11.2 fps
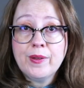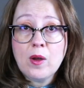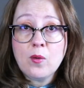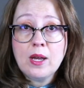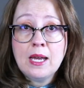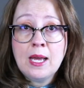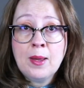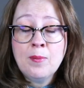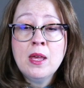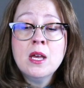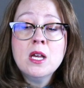
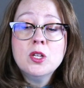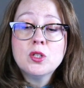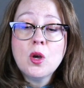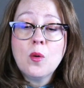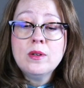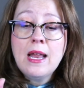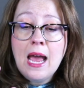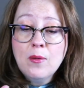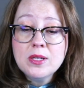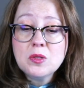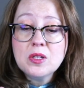Okay. So
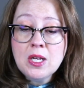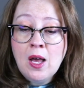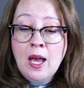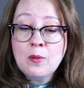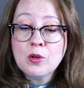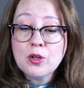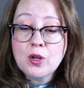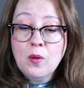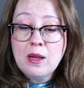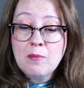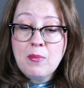now is the time where you're
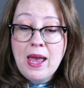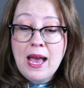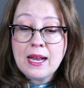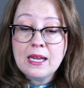going back